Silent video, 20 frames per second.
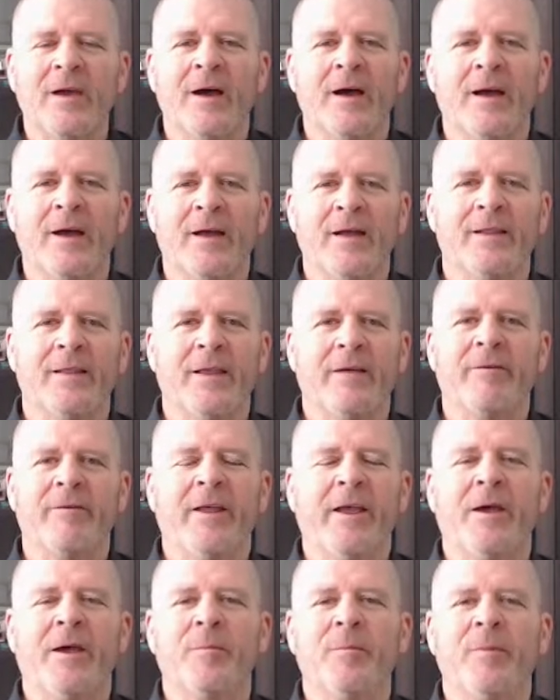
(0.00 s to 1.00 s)

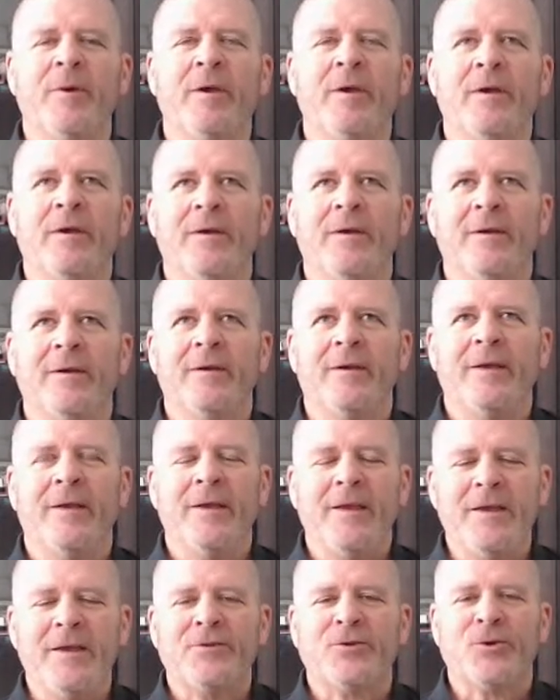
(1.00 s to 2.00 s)
11 a.m.
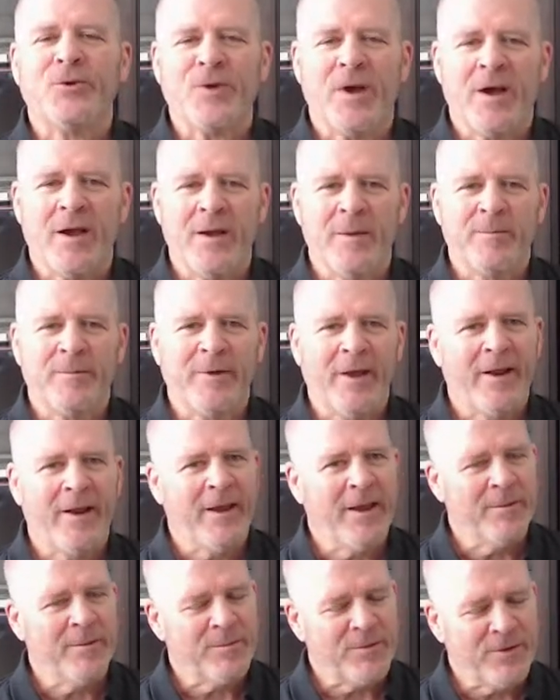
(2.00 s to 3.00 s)
Eastern Time, 10
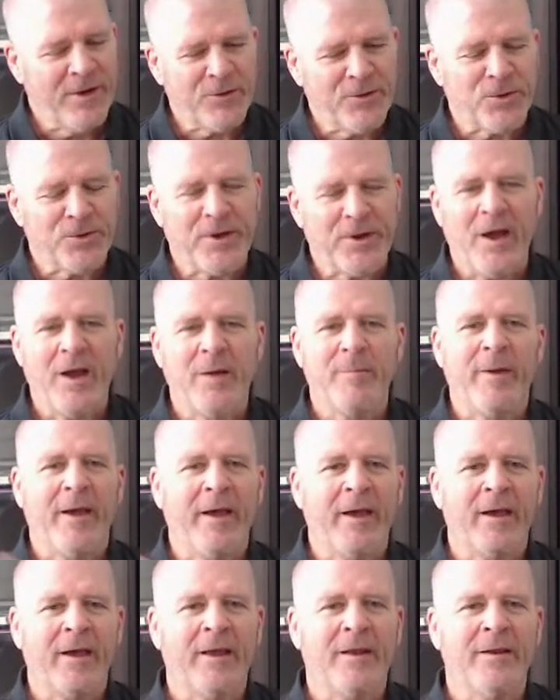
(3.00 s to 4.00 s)
a.m. Central Time,
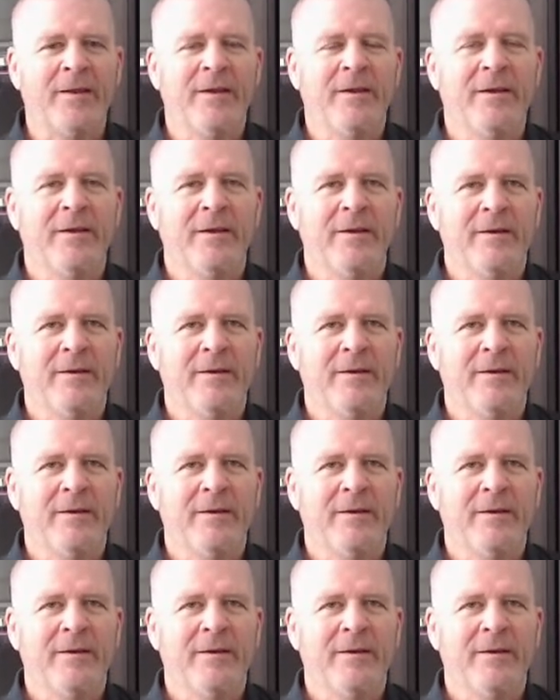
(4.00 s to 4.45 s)
and